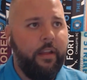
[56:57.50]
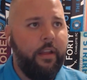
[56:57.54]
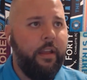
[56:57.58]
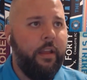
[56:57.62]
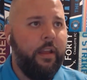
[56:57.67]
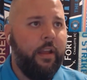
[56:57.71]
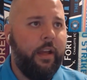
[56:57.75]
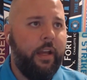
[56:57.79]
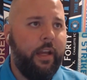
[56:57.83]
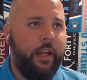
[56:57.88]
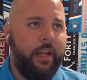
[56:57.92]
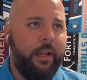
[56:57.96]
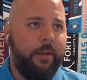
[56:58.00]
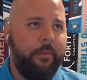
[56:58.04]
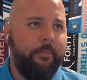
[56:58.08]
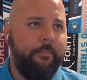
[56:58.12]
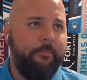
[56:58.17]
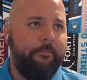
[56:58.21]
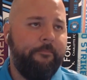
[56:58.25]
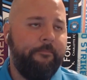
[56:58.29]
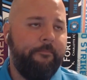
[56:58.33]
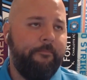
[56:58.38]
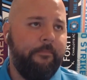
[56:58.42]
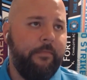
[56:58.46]
And
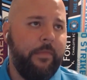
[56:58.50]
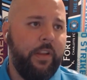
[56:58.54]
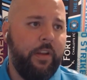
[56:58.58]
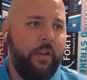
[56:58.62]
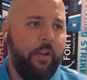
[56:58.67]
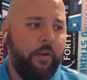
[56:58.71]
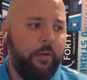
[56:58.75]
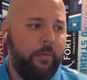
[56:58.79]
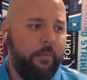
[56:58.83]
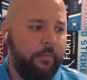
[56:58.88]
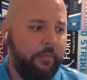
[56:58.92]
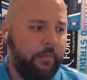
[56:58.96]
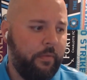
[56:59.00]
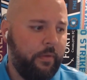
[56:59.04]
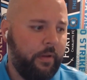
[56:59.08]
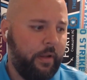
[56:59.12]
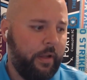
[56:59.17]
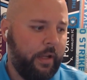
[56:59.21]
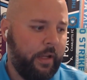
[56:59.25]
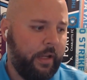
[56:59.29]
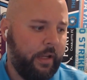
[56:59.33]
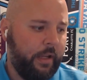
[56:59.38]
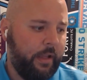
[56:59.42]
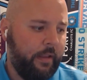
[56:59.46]

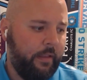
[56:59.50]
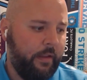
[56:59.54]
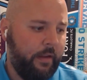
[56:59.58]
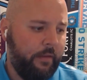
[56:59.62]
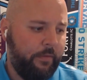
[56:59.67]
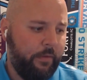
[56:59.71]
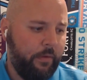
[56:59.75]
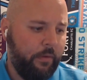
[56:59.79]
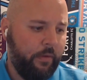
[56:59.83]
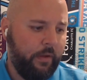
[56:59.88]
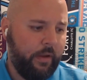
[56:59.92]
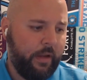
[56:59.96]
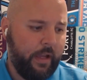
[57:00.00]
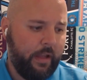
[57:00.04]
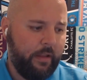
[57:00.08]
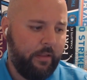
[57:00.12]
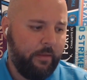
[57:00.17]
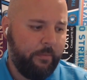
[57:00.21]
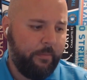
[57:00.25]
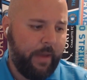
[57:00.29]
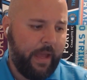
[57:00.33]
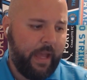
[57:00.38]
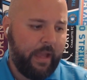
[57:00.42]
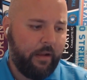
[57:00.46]
then if you look at the
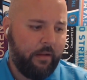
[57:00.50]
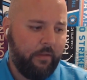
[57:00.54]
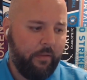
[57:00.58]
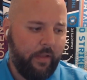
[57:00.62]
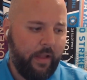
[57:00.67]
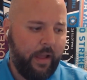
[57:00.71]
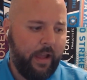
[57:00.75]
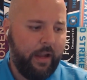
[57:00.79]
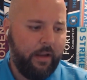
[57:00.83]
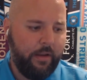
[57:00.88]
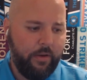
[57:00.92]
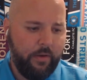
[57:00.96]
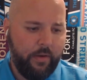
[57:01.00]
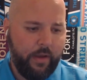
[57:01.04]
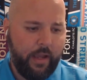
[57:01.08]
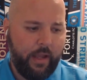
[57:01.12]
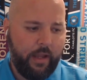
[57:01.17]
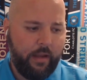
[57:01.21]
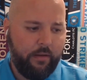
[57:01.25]
back line, you had